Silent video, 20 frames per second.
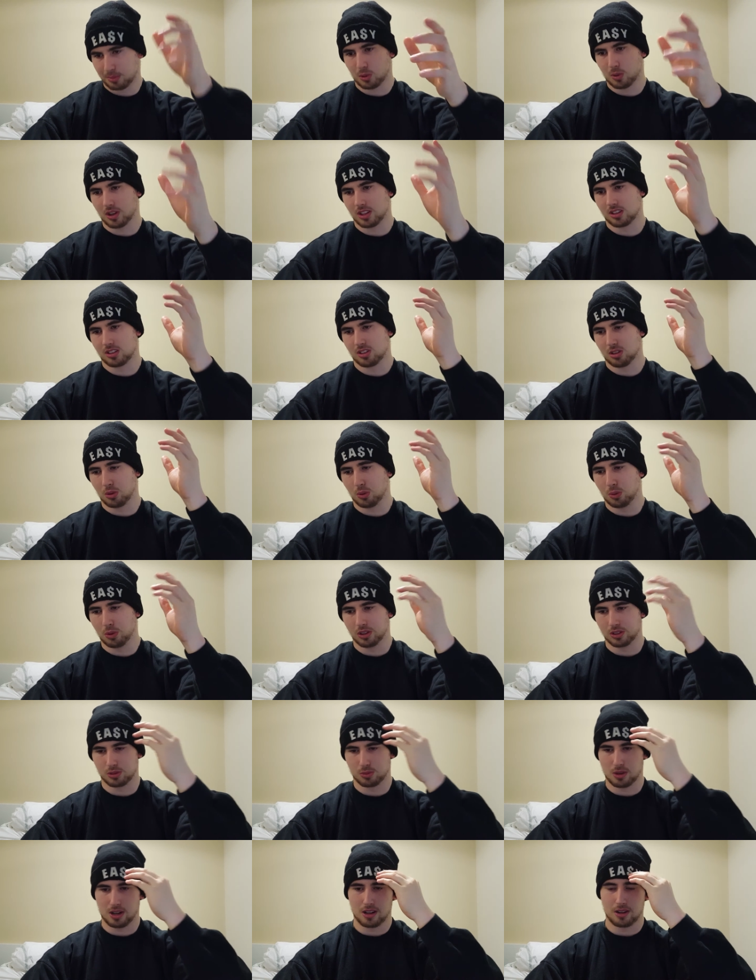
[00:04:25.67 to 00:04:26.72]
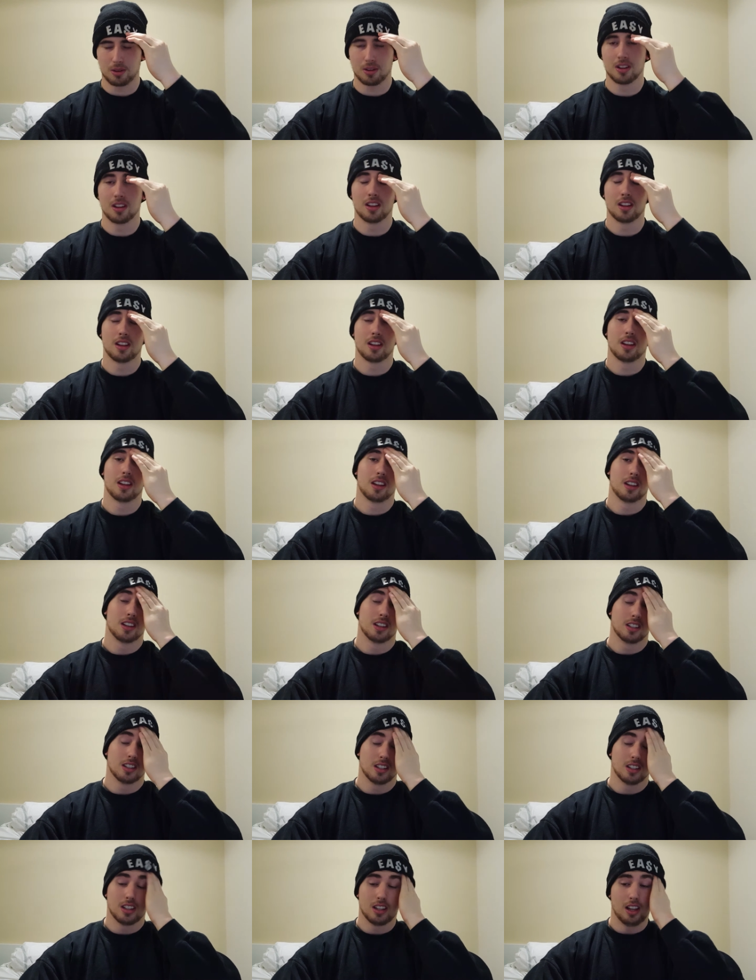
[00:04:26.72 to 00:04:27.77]
I'm quite tall as well.
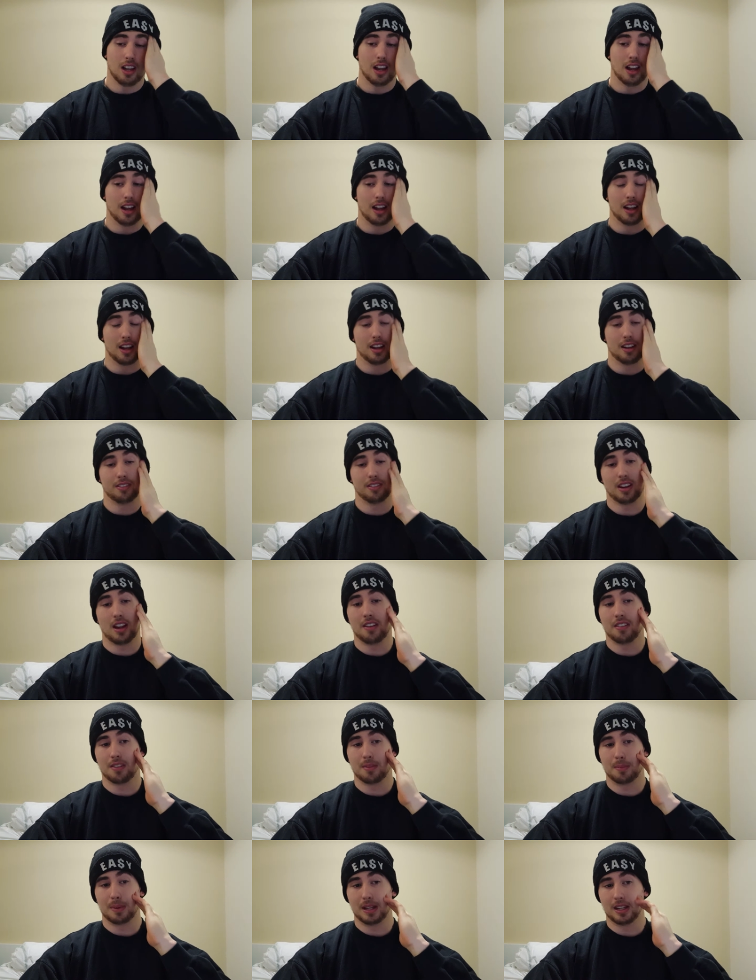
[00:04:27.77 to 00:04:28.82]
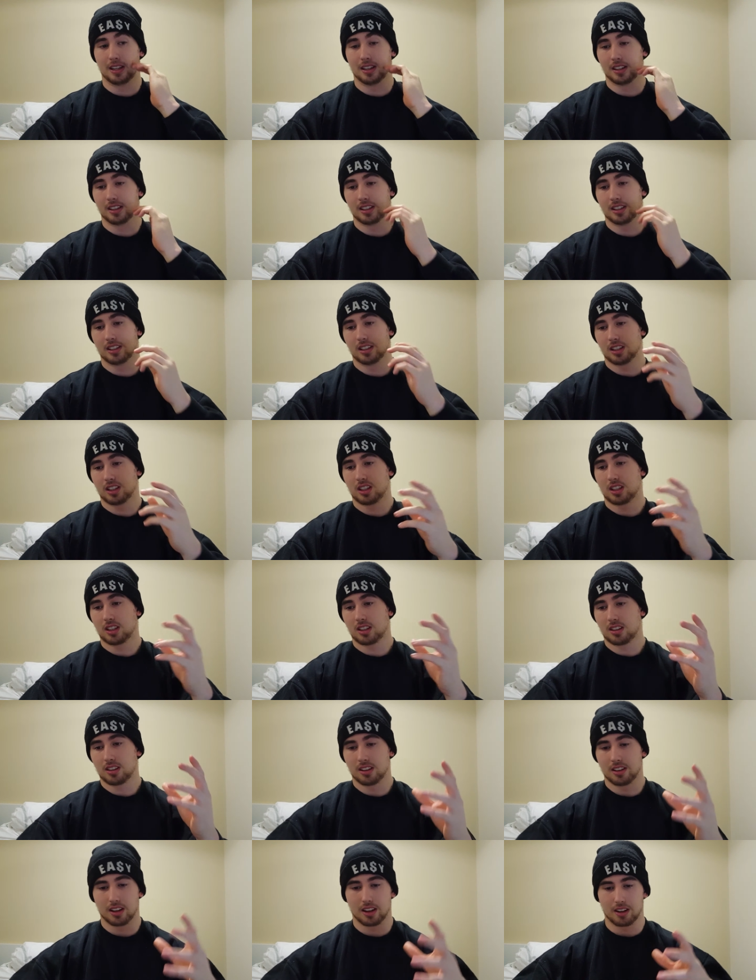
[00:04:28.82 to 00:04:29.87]
Uh, I've never been,
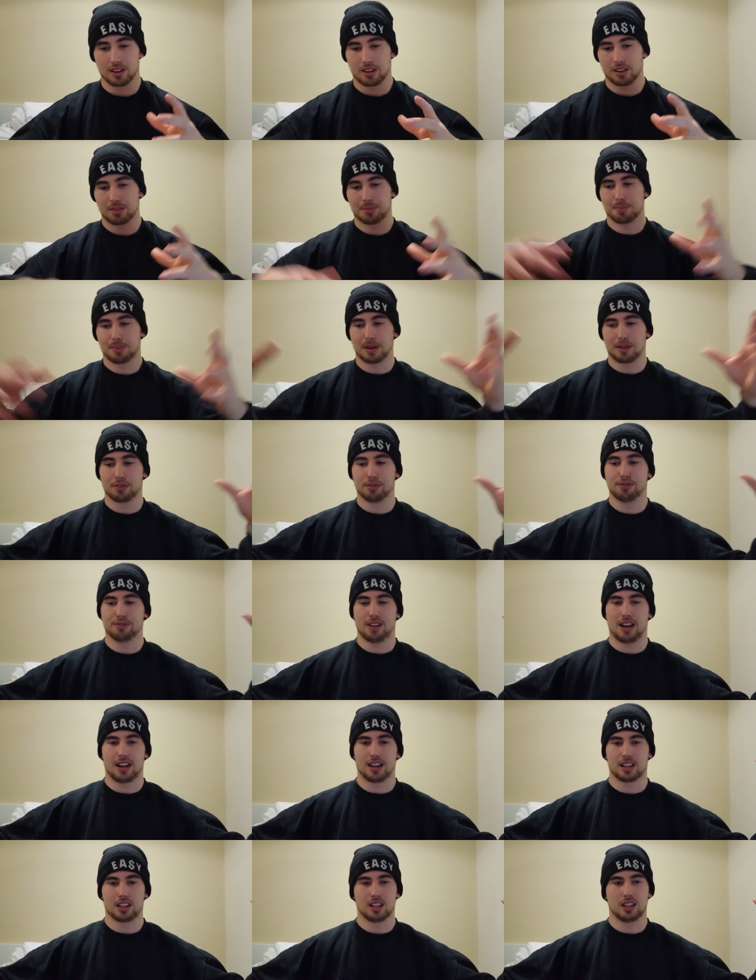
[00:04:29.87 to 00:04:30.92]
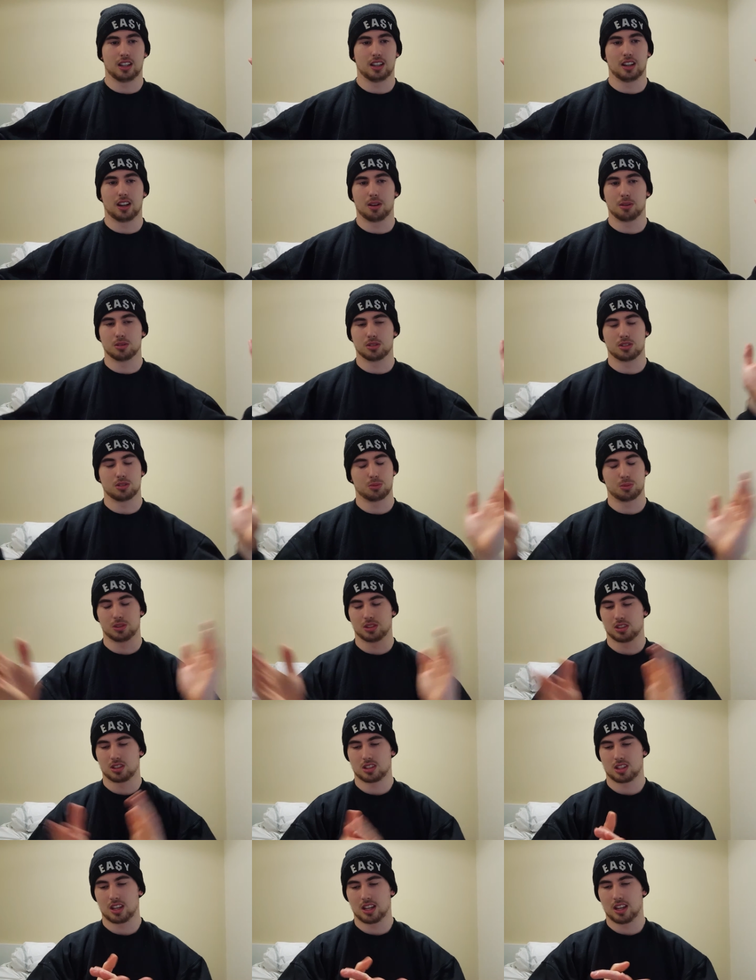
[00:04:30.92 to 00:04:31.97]
you know, a big fat kid. I was
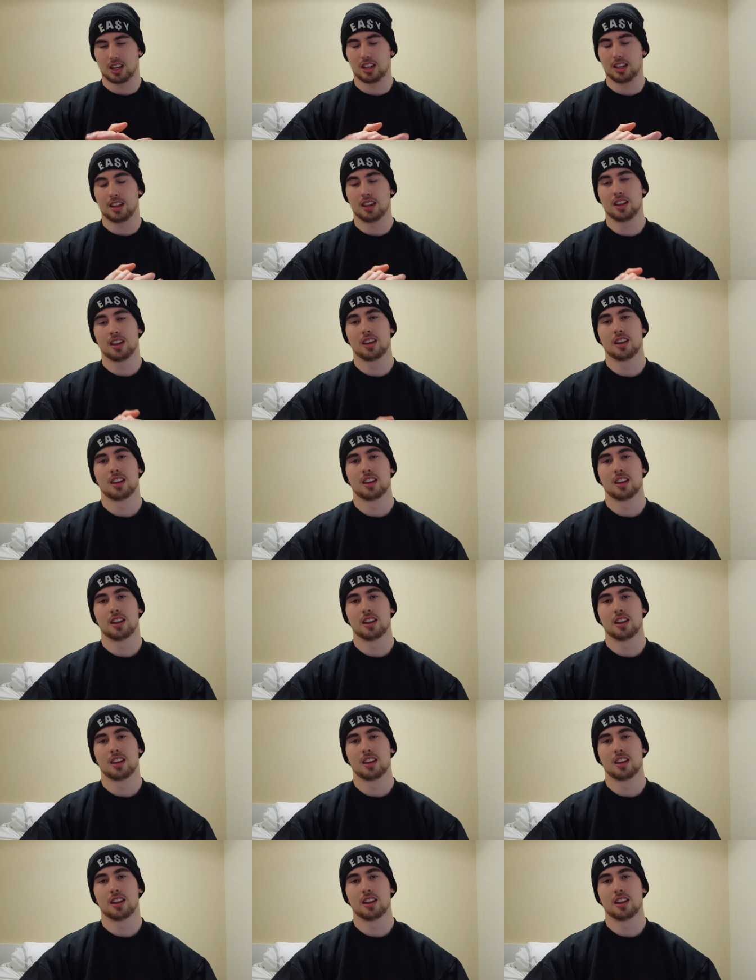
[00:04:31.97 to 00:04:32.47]
was skinny.